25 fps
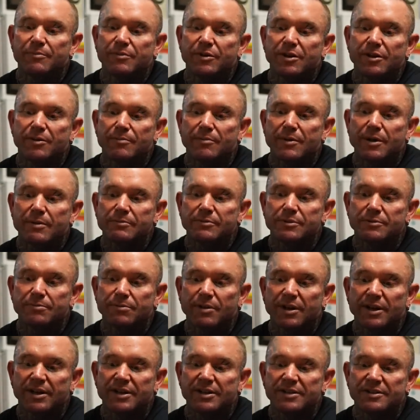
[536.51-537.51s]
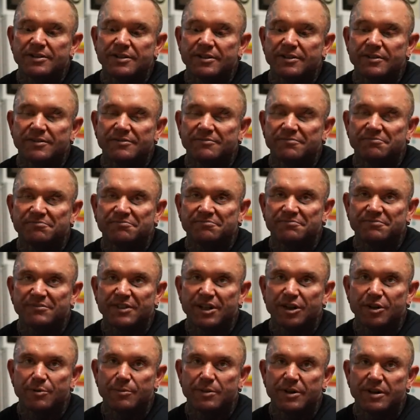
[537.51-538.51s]
bit at mum's place, then yeah.
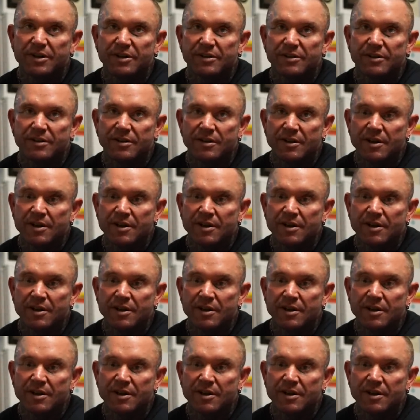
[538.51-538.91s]
that'll be it.